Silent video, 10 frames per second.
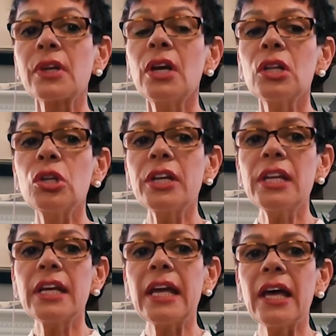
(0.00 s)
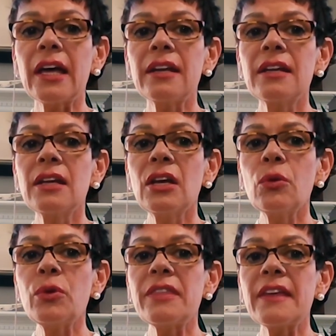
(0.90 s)
Looking ahead, we
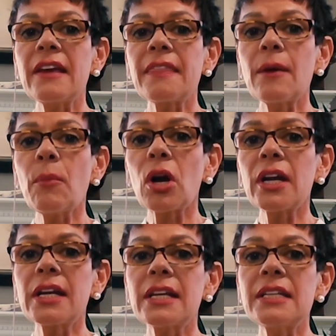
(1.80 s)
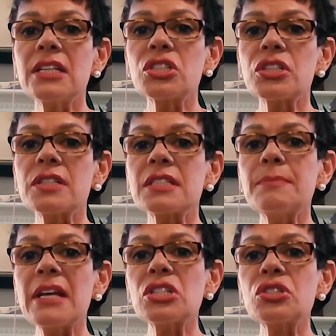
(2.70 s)
think that market conditions may
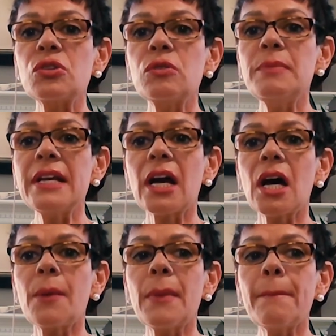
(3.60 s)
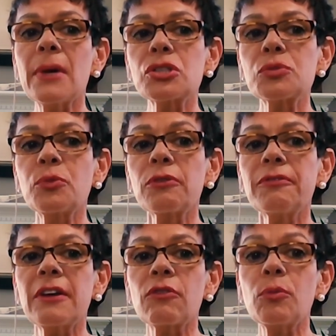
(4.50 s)
soon become much more
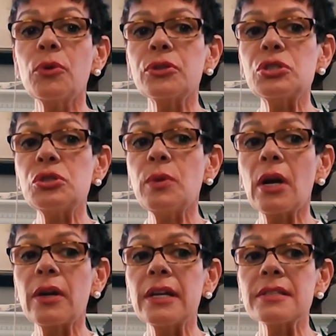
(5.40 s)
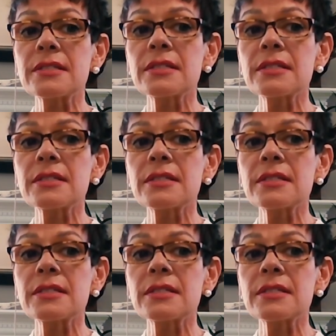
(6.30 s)
favorable in 2 areas: